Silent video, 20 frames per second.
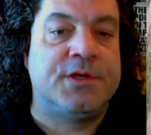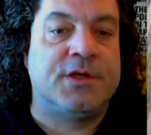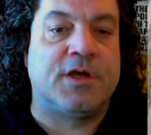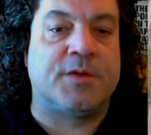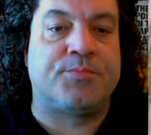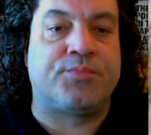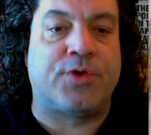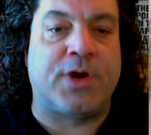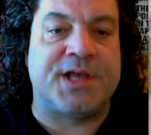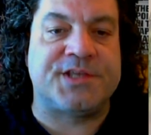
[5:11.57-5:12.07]
a
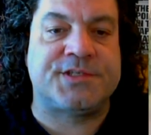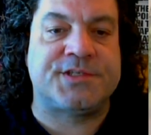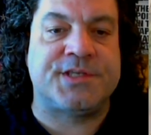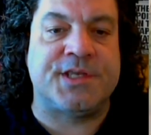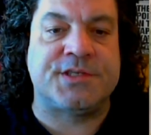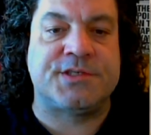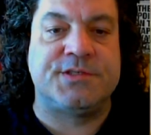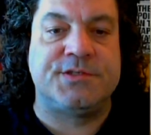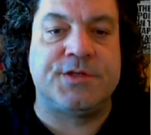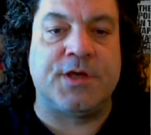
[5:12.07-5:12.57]

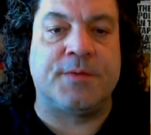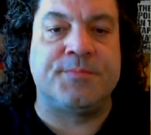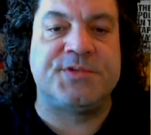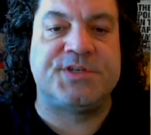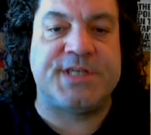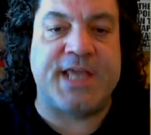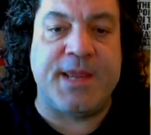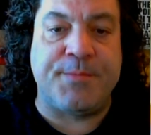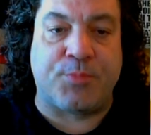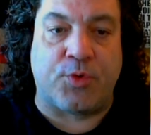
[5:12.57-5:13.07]
process
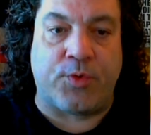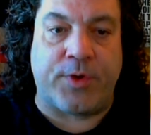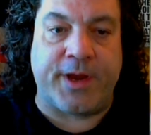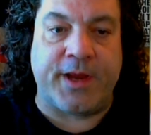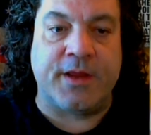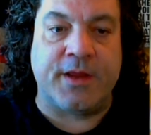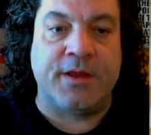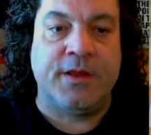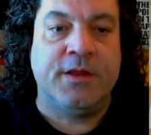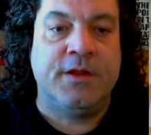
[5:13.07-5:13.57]
dubbed
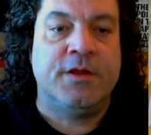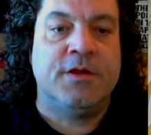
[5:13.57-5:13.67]
tapering,